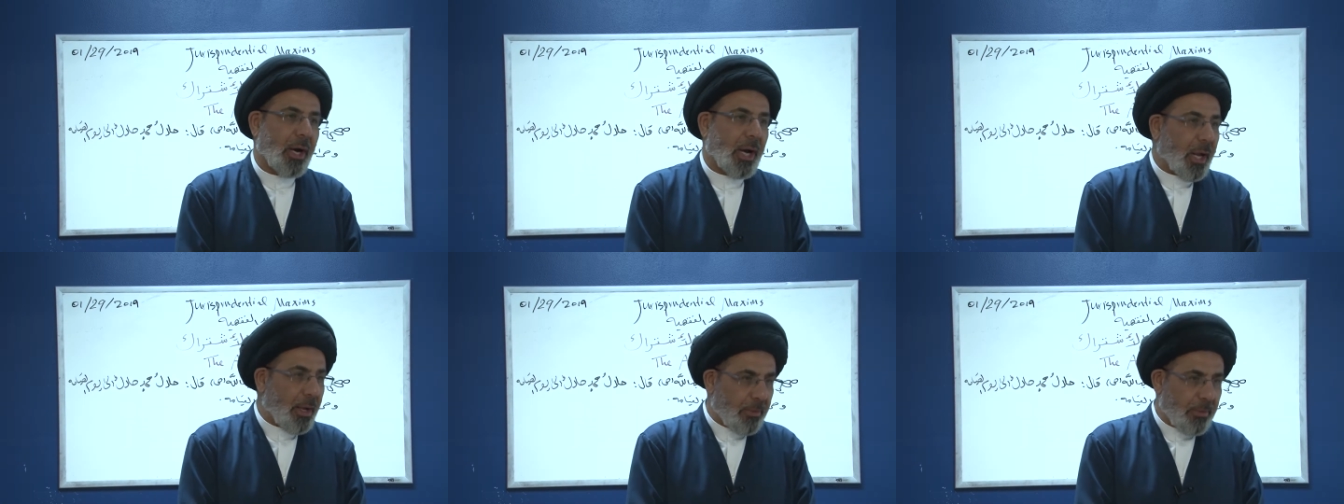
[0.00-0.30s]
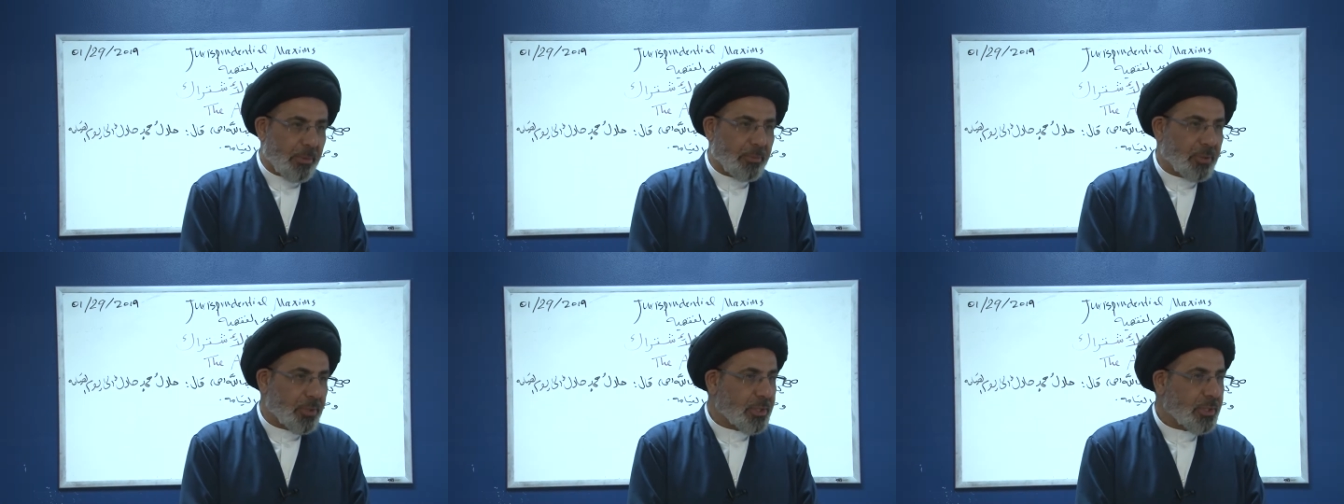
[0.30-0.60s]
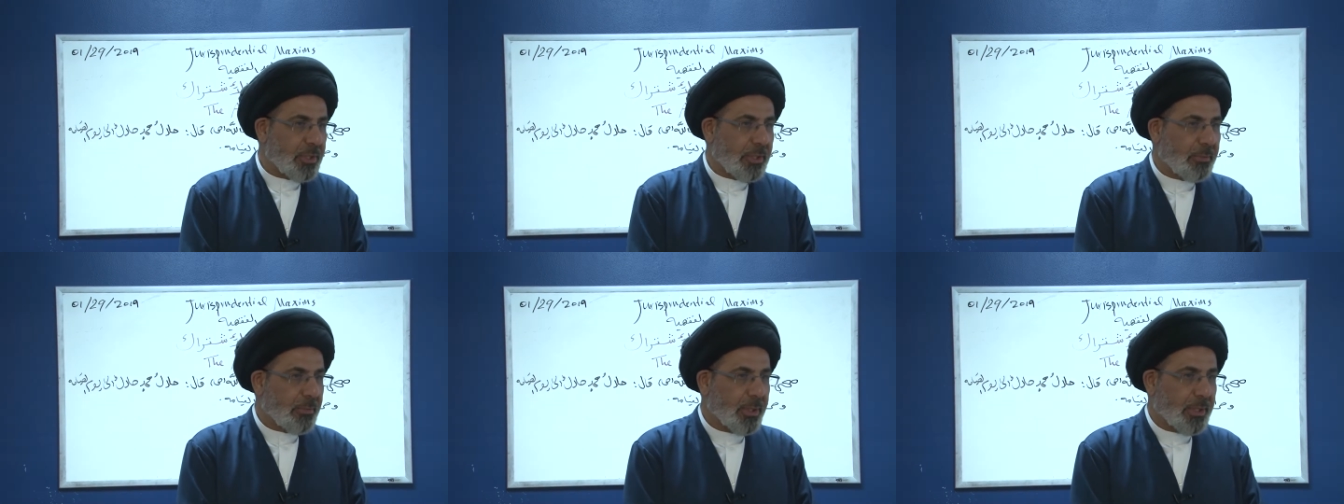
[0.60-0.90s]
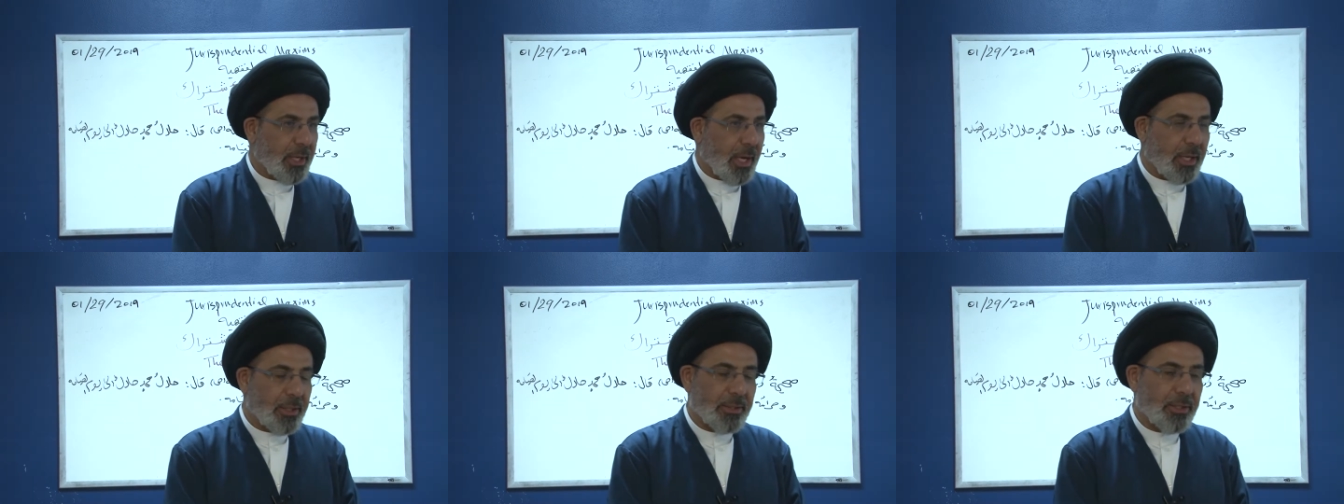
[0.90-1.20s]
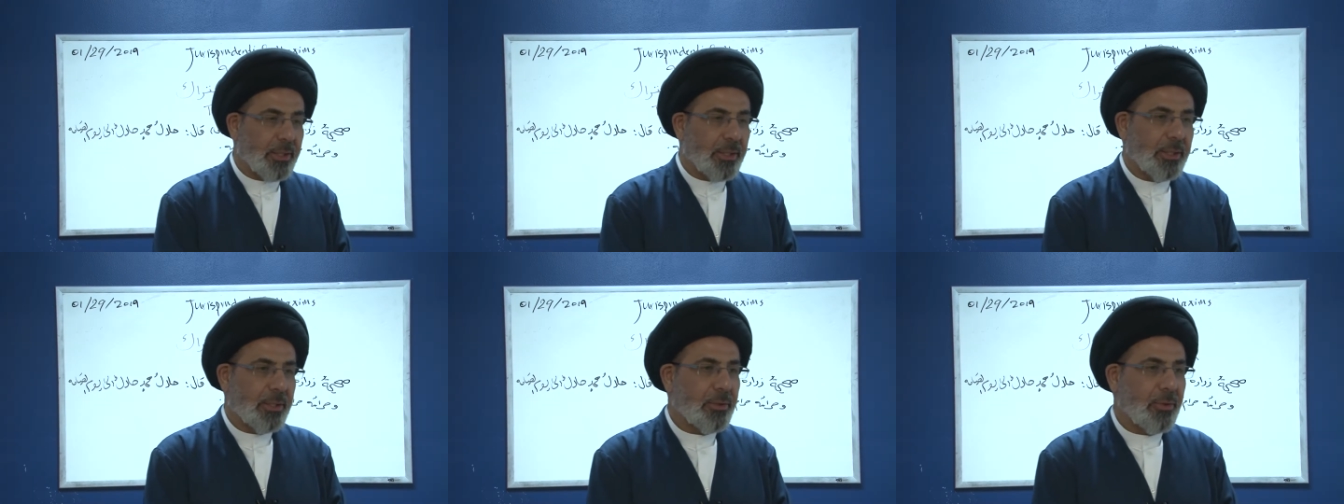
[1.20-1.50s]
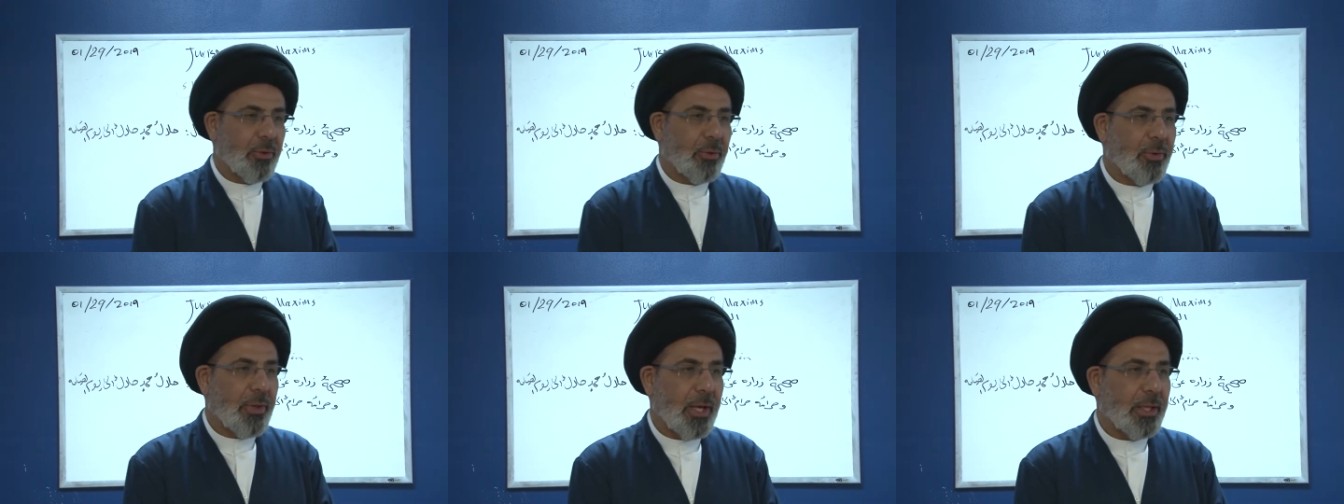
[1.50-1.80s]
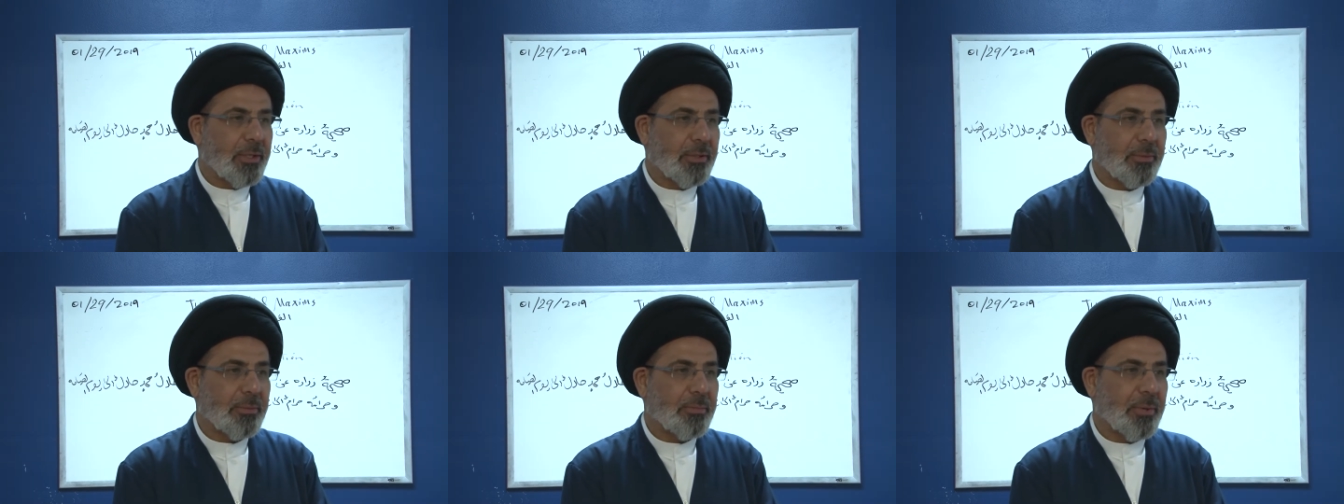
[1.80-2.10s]
I am a Muslim, but I didn't know
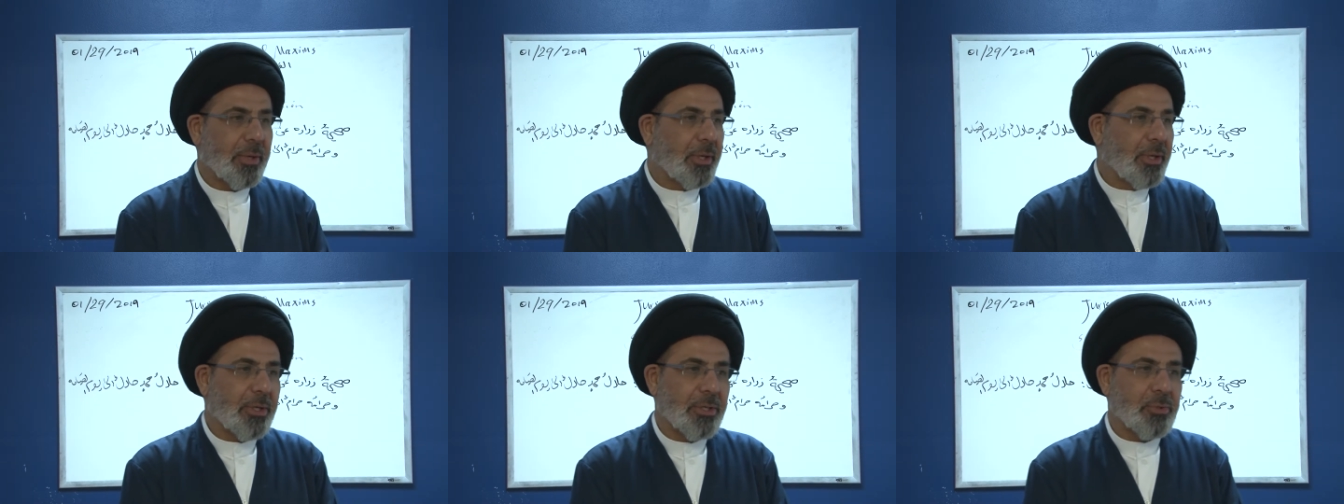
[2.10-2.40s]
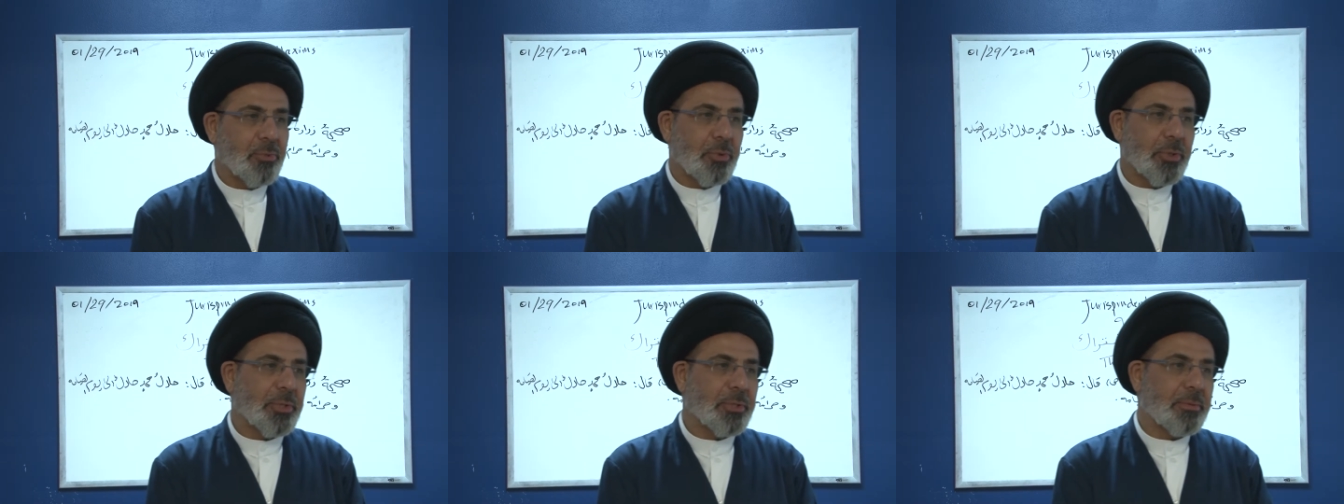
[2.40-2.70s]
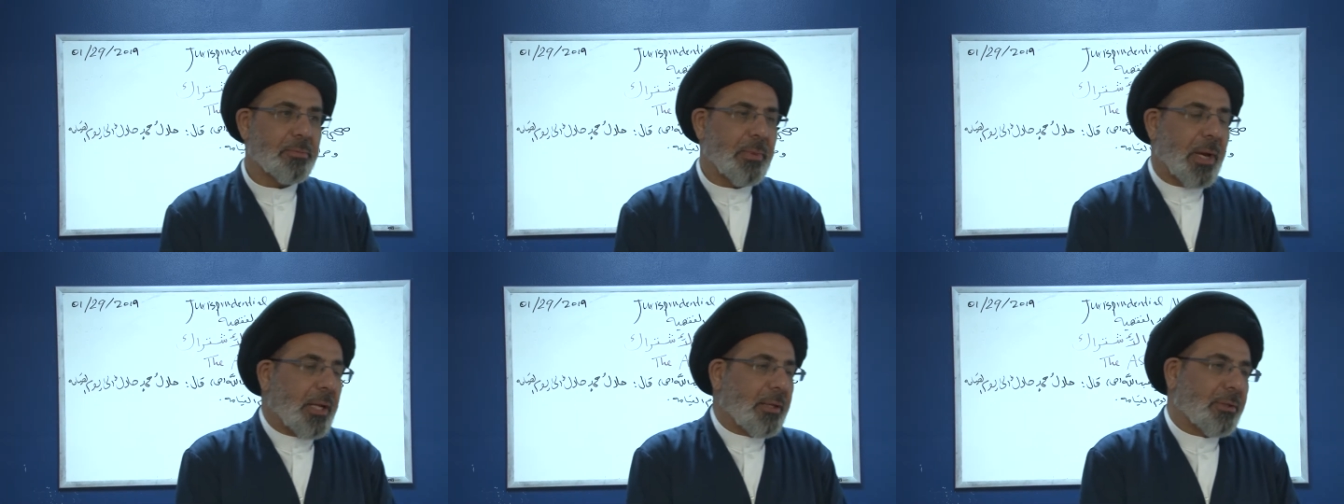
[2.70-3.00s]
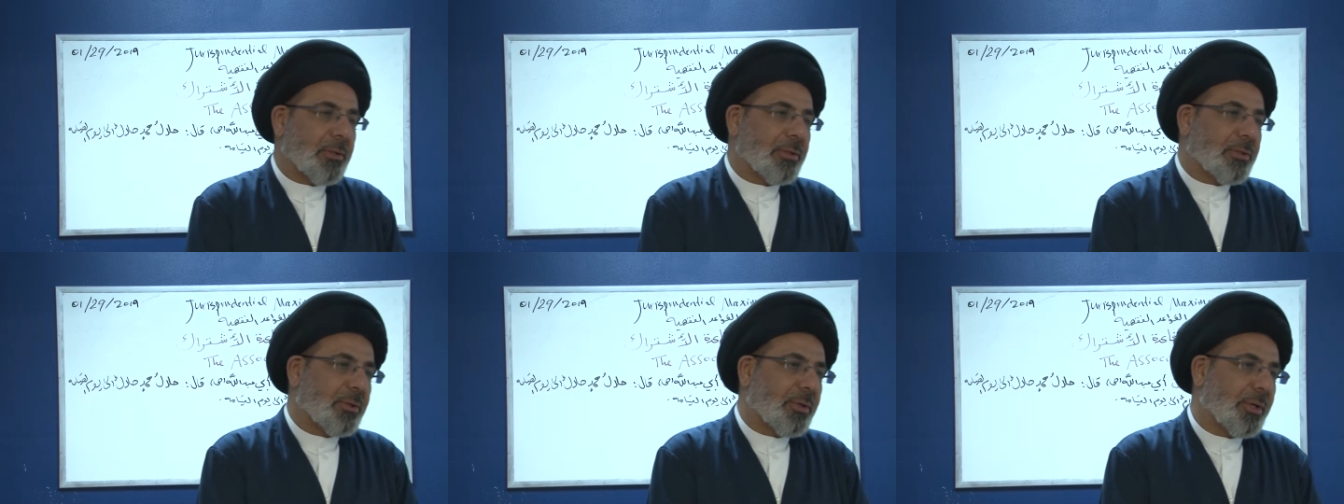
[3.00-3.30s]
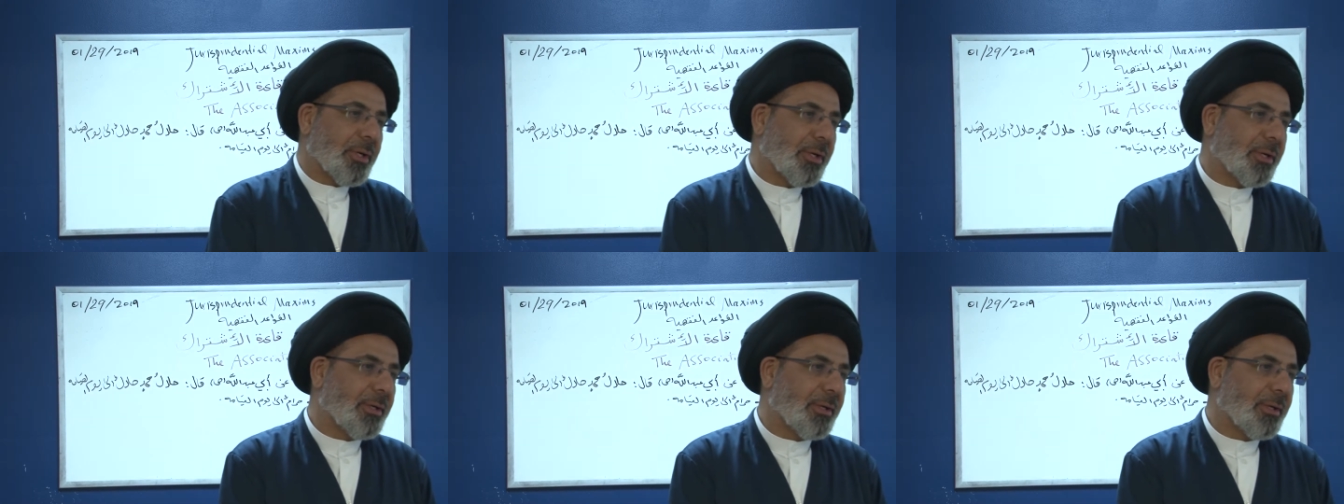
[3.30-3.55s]
that prayers was mandatory